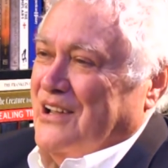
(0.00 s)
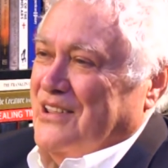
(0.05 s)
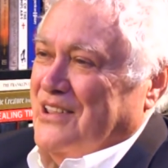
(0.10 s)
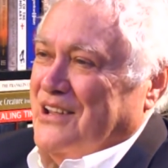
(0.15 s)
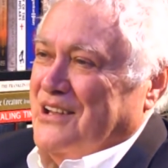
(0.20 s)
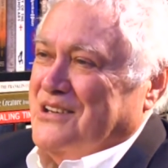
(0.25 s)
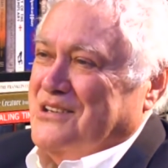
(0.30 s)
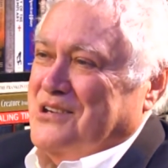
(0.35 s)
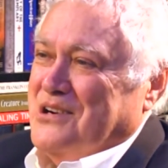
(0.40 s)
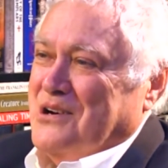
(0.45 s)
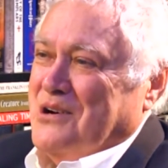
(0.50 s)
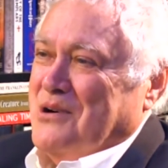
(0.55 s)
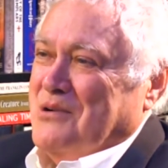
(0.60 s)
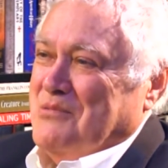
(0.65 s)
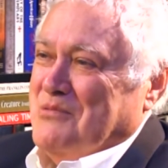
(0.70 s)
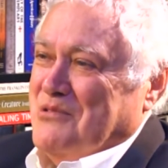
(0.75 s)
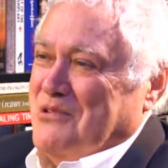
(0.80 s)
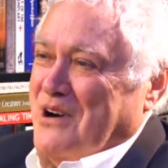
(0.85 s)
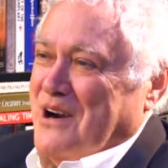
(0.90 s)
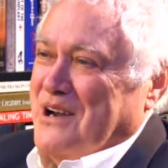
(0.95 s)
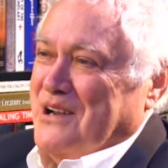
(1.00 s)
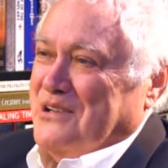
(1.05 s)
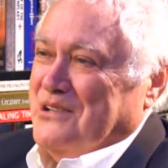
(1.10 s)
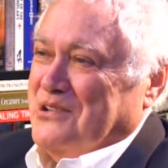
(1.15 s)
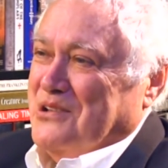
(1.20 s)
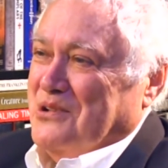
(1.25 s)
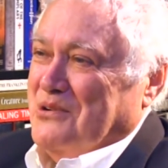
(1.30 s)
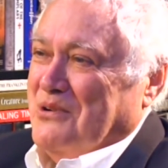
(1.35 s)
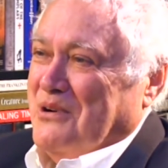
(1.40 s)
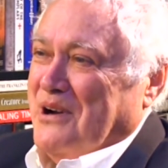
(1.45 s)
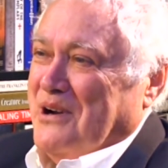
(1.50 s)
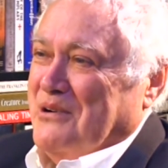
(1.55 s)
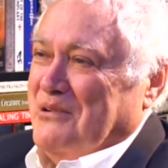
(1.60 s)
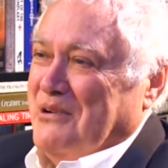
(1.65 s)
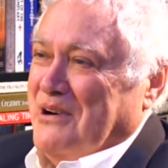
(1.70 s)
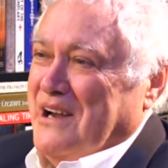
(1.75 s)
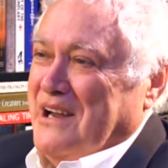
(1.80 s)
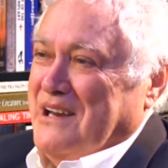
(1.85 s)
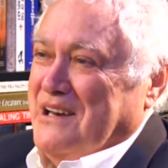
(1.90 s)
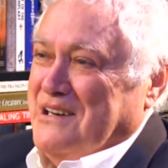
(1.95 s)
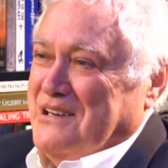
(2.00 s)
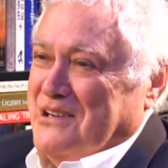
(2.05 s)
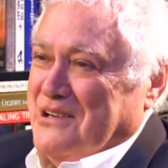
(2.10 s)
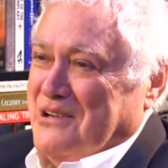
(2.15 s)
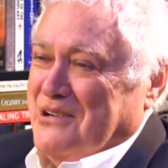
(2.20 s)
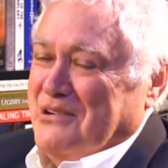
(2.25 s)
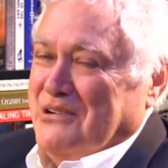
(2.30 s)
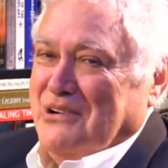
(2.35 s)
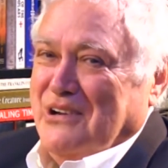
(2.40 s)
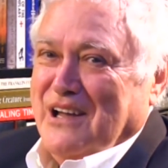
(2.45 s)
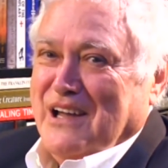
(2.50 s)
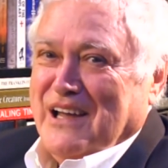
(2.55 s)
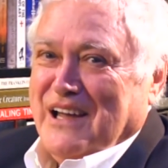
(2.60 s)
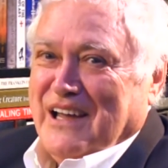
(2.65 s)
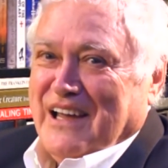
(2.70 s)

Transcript: the term race the way we do